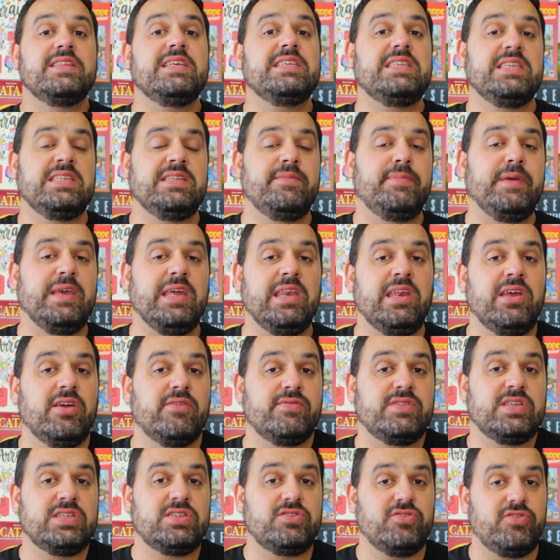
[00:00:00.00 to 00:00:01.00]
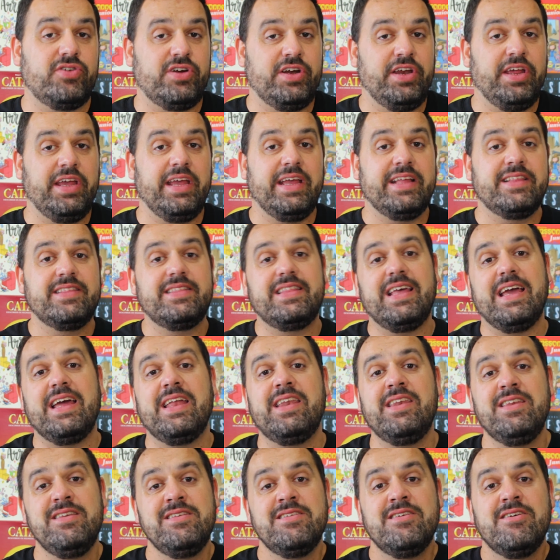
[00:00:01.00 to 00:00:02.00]
this is the beginning of the story, and
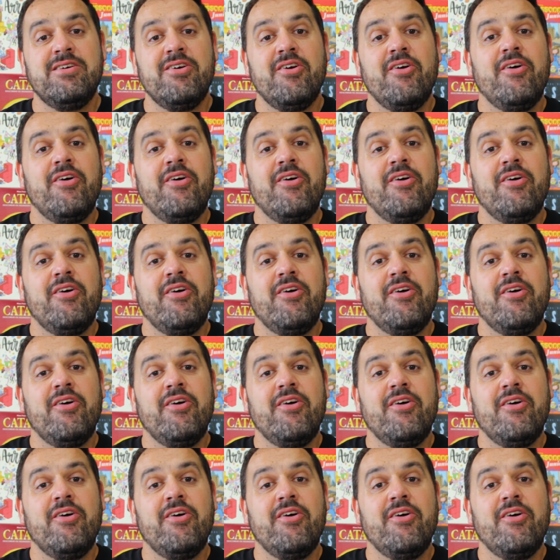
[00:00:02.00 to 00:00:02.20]
then